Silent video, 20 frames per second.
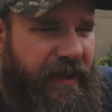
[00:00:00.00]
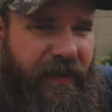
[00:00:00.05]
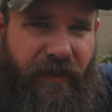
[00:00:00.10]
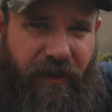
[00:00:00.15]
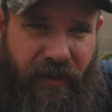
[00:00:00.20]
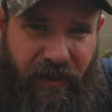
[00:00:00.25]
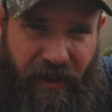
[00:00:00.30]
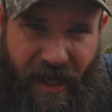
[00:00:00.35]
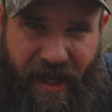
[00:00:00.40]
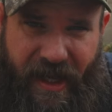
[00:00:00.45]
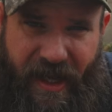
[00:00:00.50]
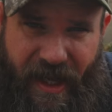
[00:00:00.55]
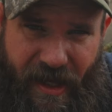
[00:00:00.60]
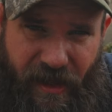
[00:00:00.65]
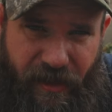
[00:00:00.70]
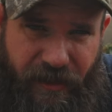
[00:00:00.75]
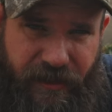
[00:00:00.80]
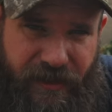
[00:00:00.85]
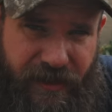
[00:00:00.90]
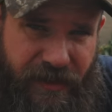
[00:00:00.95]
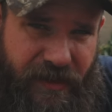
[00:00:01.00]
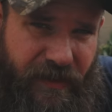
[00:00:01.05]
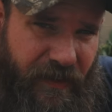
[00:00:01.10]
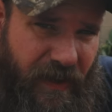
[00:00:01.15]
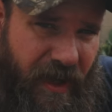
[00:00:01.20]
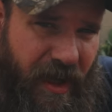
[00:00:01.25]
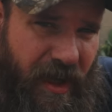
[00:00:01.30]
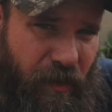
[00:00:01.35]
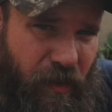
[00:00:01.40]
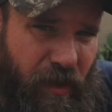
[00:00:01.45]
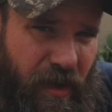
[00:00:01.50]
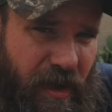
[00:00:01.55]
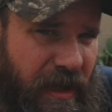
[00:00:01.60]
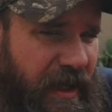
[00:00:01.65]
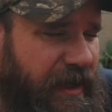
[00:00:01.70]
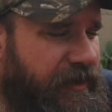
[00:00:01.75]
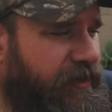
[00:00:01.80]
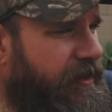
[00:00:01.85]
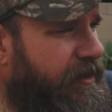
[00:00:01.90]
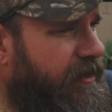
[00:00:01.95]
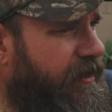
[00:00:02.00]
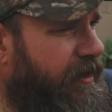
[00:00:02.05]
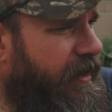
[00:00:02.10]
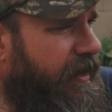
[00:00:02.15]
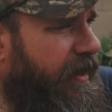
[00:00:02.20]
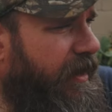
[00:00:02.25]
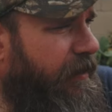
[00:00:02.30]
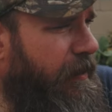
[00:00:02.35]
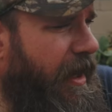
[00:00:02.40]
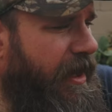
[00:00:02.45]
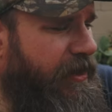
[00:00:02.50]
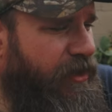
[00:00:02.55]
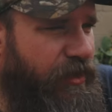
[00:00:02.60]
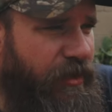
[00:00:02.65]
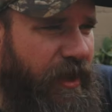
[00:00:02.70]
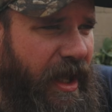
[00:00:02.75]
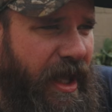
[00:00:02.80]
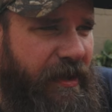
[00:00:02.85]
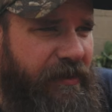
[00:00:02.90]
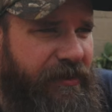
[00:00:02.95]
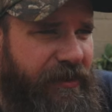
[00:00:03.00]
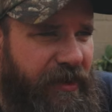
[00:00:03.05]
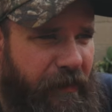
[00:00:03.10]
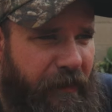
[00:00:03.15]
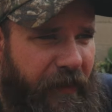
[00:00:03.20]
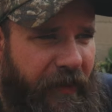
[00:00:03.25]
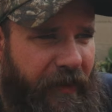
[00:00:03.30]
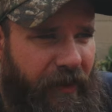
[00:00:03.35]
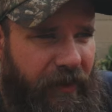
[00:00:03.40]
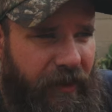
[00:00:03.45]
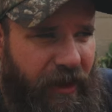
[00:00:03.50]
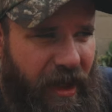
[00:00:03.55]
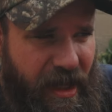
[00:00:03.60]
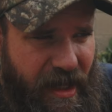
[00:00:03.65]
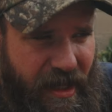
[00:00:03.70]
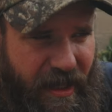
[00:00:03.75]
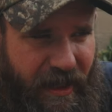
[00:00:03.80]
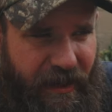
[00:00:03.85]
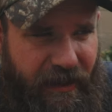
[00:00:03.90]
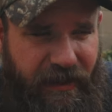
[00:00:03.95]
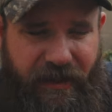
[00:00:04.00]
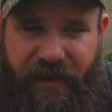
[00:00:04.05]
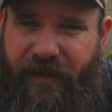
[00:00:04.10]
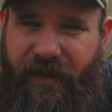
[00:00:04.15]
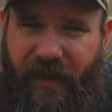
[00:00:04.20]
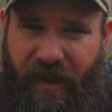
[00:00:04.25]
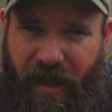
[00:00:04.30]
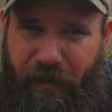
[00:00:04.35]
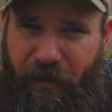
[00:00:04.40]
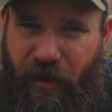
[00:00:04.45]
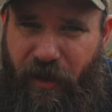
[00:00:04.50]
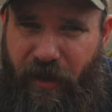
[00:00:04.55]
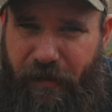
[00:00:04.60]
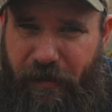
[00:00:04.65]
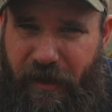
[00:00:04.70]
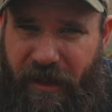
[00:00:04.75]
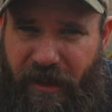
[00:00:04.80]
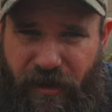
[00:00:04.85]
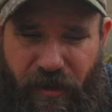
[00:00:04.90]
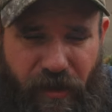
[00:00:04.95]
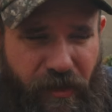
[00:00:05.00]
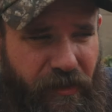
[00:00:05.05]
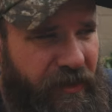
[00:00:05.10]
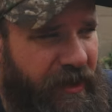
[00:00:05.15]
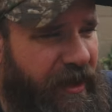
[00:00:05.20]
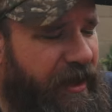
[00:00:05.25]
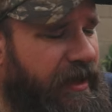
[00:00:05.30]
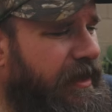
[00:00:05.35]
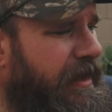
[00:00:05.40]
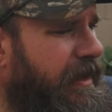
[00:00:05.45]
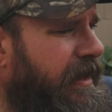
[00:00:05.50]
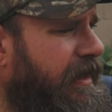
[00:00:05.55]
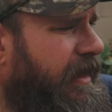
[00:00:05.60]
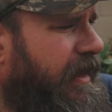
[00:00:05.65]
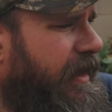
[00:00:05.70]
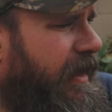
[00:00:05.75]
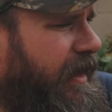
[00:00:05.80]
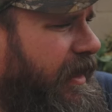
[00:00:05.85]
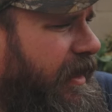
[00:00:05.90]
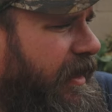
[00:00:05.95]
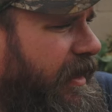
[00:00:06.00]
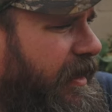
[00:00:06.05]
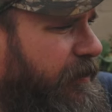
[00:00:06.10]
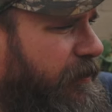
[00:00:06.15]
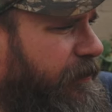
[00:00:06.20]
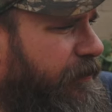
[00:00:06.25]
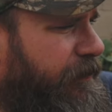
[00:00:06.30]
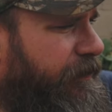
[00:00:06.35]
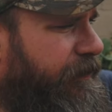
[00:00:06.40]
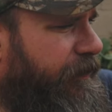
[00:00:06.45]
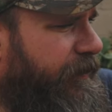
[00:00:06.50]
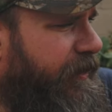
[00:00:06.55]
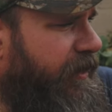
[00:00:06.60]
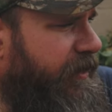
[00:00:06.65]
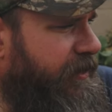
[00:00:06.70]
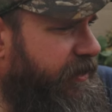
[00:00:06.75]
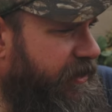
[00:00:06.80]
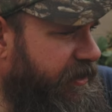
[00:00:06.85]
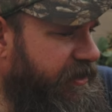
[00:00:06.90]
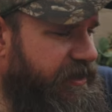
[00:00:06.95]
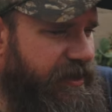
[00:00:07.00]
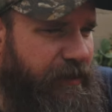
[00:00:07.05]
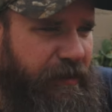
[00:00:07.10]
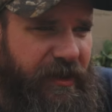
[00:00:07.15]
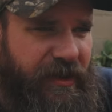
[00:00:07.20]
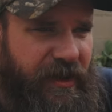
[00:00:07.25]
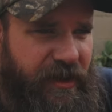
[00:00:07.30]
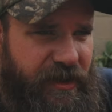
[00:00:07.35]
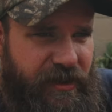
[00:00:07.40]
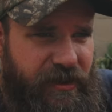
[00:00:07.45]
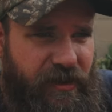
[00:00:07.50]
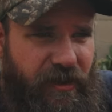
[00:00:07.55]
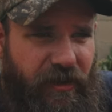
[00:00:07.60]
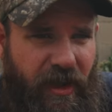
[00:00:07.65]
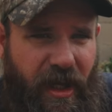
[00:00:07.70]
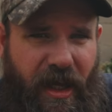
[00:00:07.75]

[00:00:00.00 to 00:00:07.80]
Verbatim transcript: the layout that I want. Um, I do have some of the line that I'm going to be using. Um, there's just some additional